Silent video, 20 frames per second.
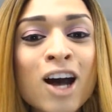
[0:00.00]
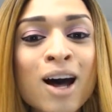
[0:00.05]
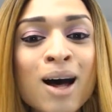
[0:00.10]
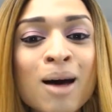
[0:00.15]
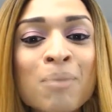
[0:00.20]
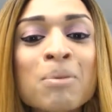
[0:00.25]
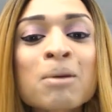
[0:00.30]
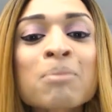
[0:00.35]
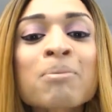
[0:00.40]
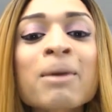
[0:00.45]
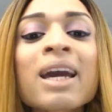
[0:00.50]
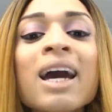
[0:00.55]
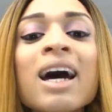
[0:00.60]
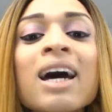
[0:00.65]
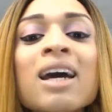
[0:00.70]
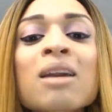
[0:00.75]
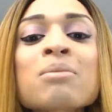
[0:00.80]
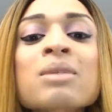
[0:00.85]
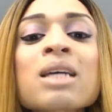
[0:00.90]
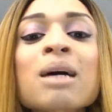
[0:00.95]
up, my
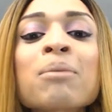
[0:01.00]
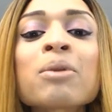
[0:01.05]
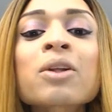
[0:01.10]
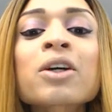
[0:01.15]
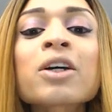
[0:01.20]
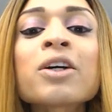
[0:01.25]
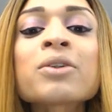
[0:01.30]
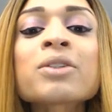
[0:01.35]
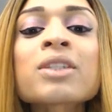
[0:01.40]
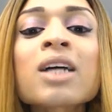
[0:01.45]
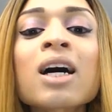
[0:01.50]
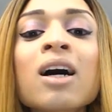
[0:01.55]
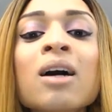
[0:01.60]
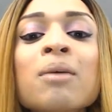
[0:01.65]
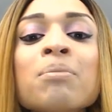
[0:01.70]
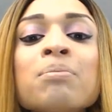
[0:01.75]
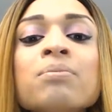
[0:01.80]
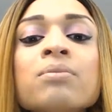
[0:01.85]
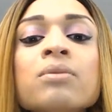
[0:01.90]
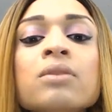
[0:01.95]
Adam's apple goes up.
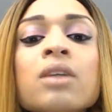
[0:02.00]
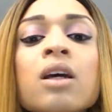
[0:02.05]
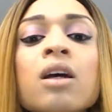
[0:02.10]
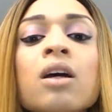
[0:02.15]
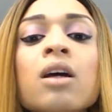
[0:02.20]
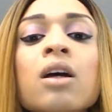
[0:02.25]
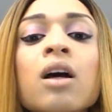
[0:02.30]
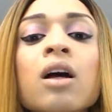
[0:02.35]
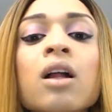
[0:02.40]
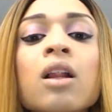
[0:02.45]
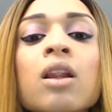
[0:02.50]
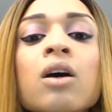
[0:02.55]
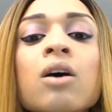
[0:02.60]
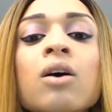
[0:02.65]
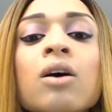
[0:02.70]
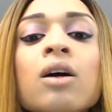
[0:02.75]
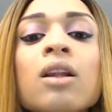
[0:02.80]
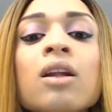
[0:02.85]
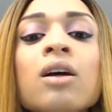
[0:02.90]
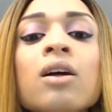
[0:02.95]
Hello,
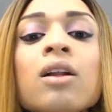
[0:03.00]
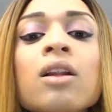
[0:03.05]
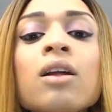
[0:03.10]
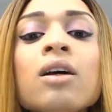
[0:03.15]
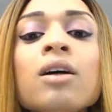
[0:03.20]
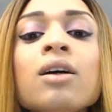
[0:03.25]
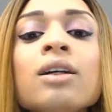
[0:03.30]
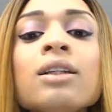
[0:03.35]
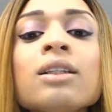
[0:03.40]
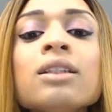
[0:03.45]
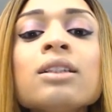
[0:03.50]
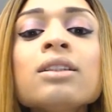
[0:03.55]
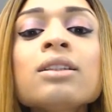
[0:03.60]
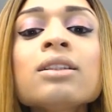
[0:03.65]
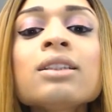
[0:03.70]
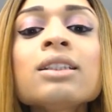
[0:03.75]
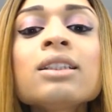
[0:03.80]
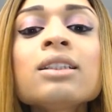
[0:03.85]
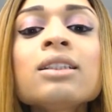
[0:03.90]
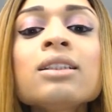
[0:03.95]
hello, hello,
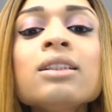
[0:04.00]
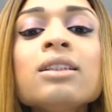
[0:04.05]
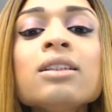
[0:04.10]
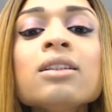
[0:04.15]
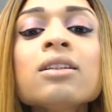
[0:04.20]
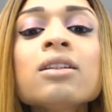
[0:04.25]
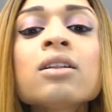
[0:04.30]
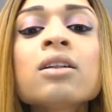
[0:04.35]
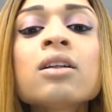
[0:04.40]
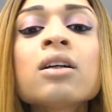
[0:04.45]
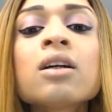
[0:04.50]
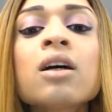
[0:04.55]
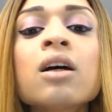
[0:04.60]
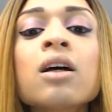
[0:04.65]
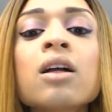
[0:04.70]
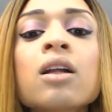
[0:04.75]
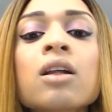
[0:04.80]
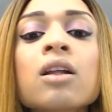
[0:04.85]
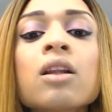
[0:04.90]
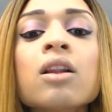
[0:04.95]
hello,
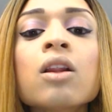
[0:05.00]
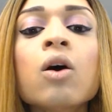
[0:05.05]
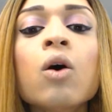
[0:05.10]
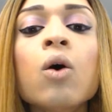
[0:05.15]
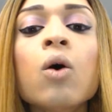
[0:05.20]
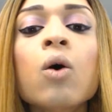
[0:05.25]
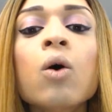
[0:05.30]
hello.